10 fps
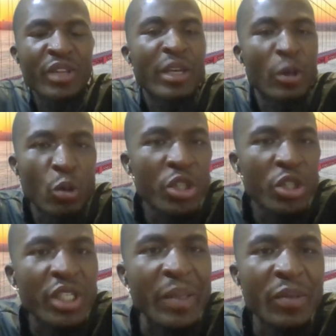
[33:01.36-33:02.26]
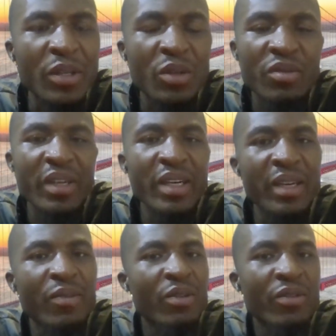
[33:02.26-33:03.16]
in a good shape, it will be very
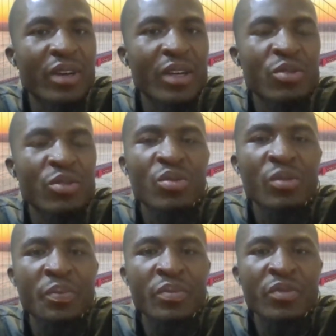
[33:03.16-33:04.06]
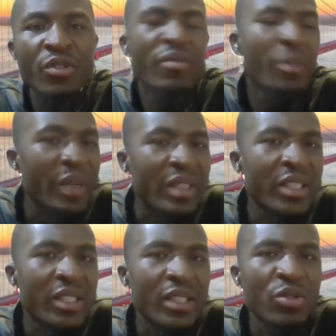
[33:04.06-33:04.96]
difficult for us to even
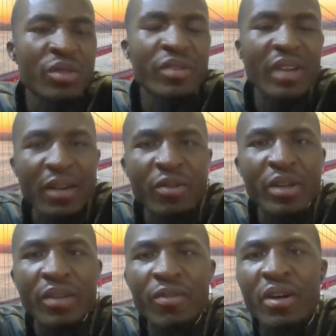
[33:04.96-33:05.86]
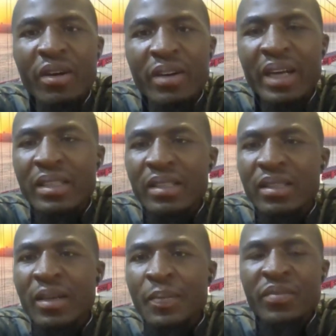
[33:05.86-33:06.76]
petition, to even advocate for our rights.
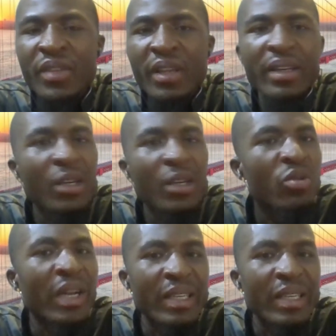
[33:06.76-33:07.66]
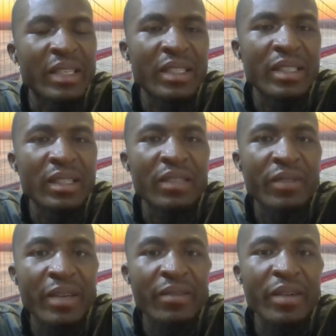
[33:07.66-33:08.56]
And that is why education is
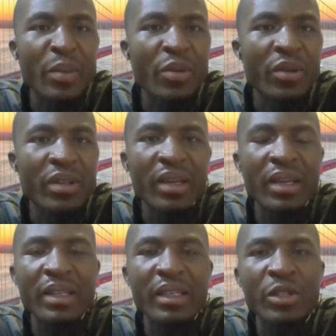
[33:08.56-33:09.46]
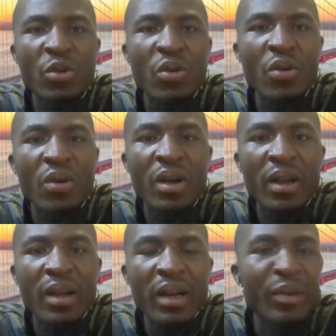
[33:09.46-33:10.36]
very, very important at this core.
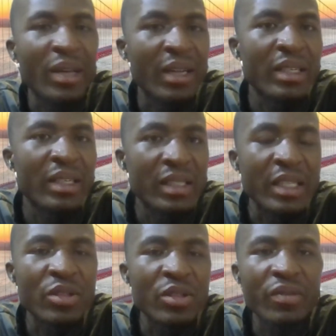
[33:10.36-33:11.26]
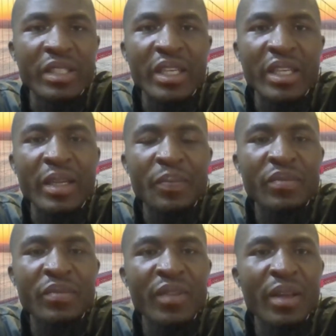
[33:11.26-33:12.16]
I mean, at this stage of the journey.
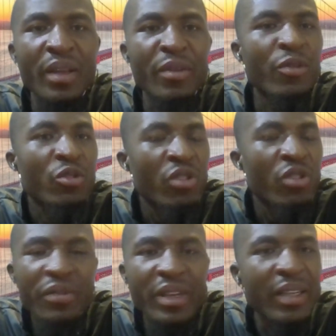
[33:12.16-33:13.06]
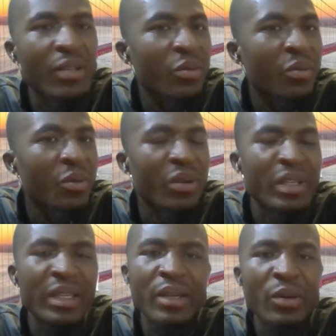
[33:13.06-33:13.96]
I mean, for 12 years or
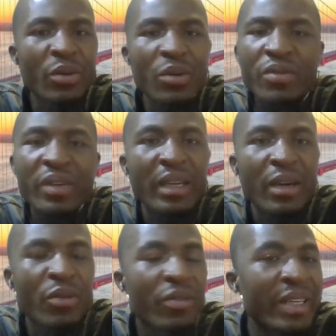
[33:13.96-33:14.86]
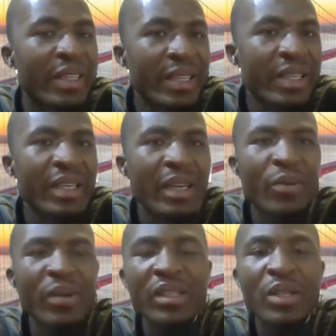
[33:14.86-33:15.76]
near or over now, over a decade now,
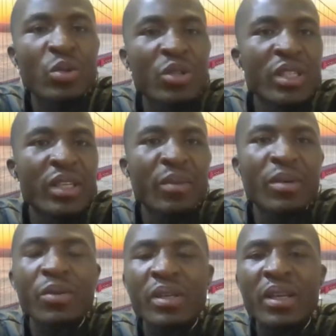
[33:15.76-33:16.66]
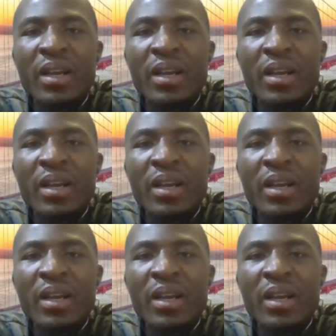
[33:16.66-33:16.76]
when Satoshi came out